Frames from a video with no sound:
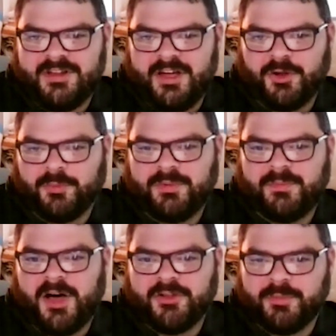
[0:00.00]
help
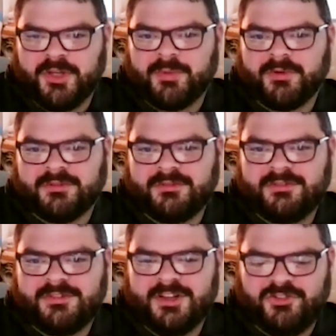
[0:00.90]
other people
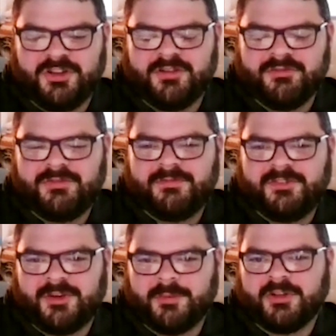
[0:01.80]
achieve
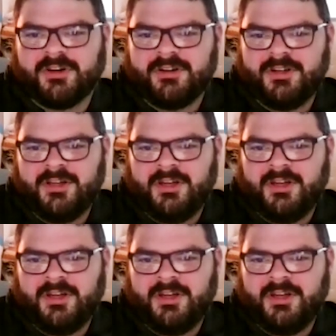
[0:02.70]
similar.